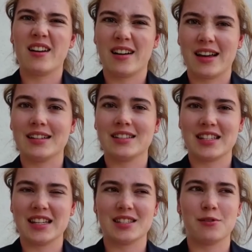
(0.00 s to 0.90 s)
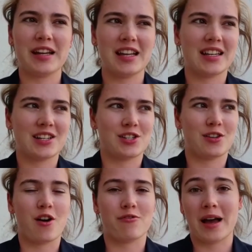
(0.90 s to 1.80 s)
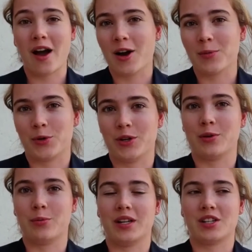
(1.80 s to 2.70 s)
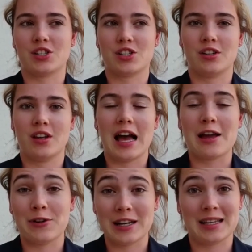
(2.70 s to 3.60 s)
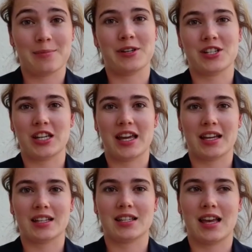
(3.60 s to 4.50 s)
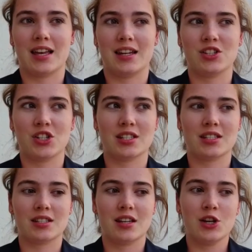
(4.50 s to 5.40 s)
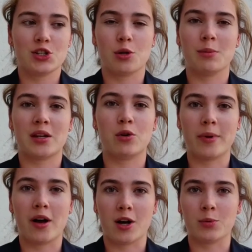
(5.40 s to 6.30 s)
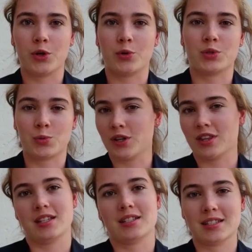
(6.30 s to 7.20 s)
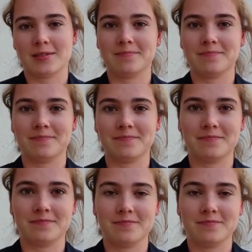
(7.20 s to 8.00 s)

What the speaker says: Yeah, it's a recognition of my hard work, which I really appreciate, and it just showed me that all my hard work was worth it.